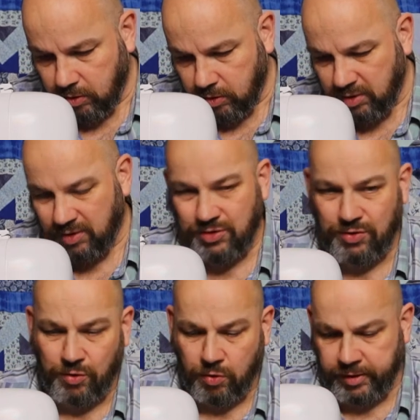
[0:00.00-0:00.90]
It's not a
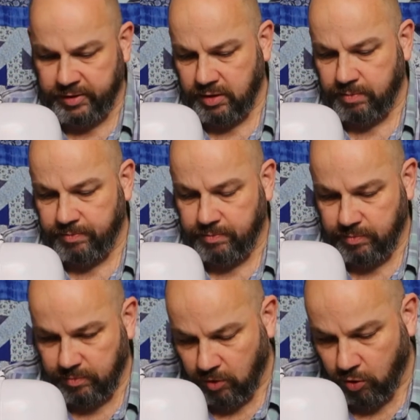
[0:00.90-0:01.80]
circle, it's a
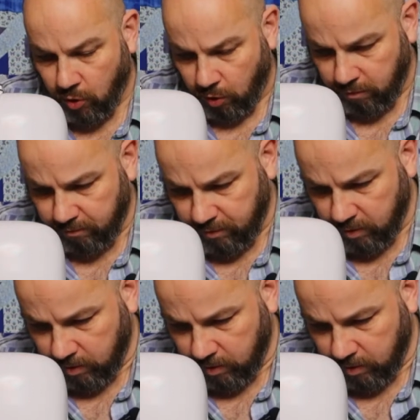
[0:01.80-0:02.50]
curve.